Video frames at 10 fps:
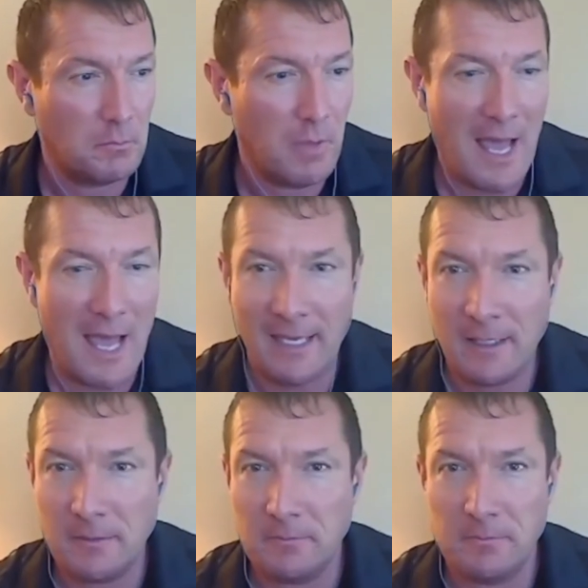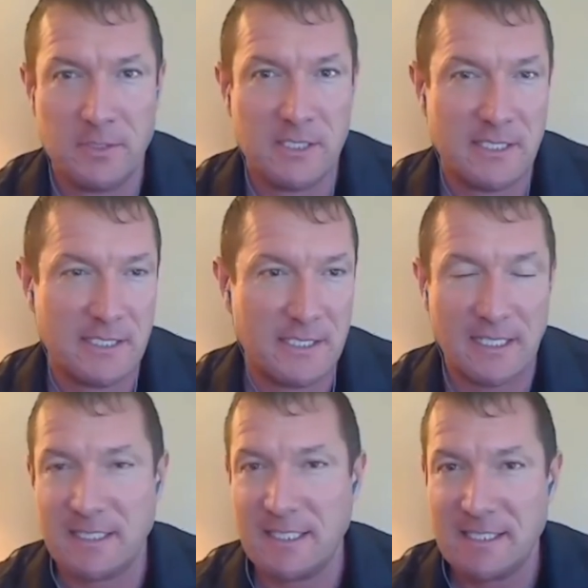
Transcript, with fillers: by 60,